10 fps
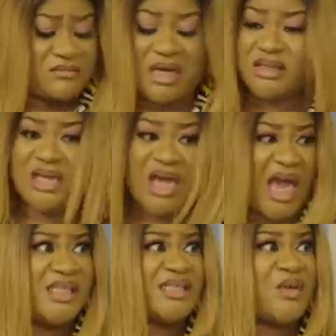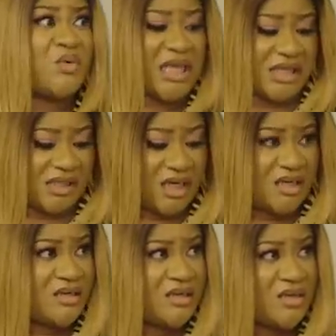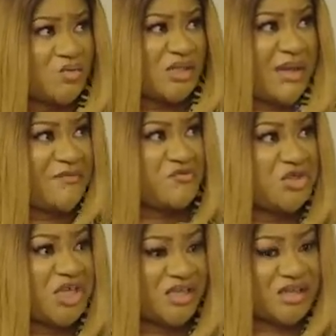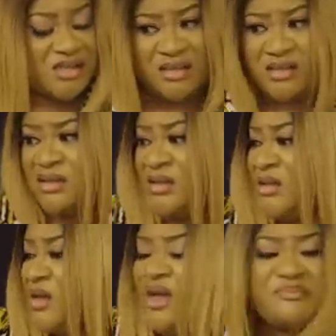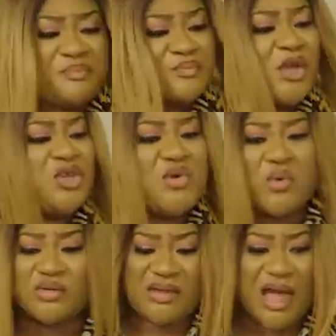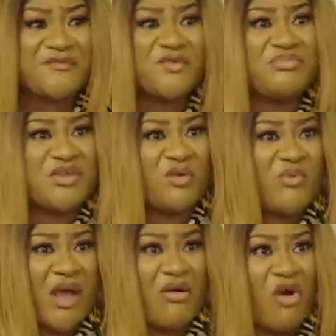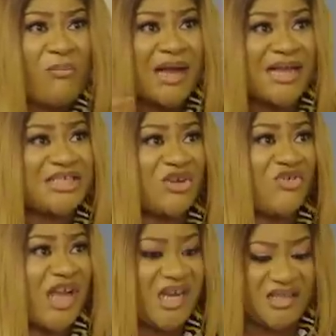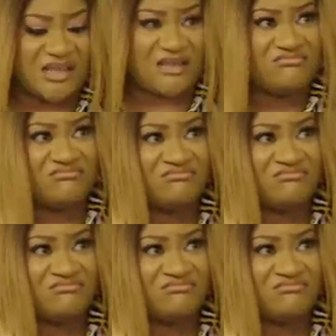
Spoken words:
My dear, I said what I said with my full chest. You know what? I have to be somewhere. I'll come back and check on her later.